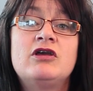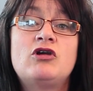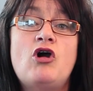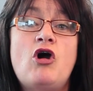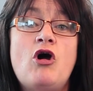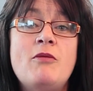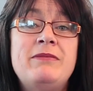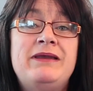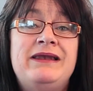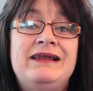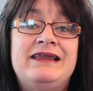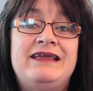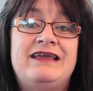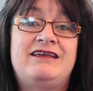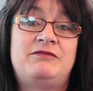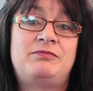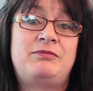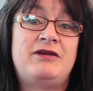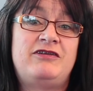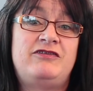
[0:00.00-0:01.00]
commonly
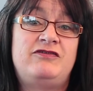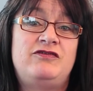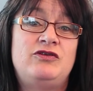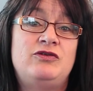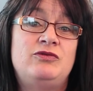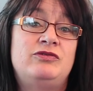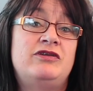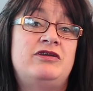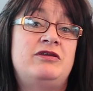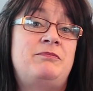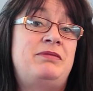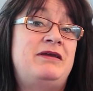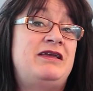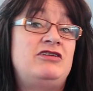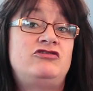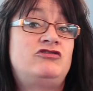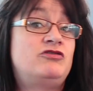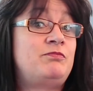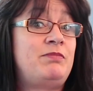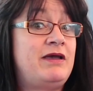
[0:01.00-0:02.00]
expressed view that a
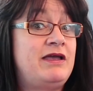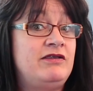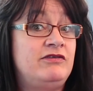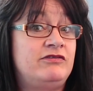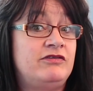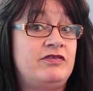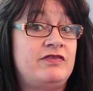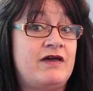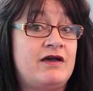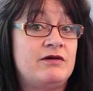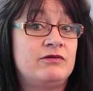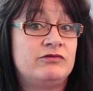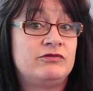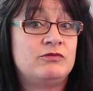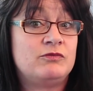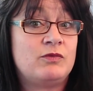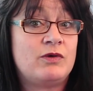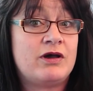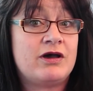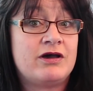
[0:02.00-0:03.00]
picture paints a
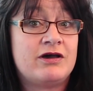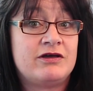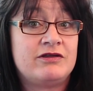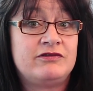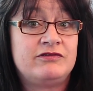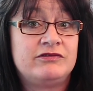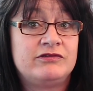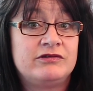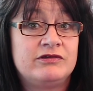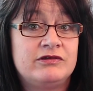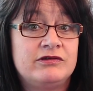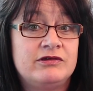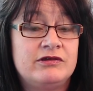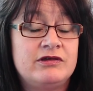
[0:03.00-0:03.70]
thousand words.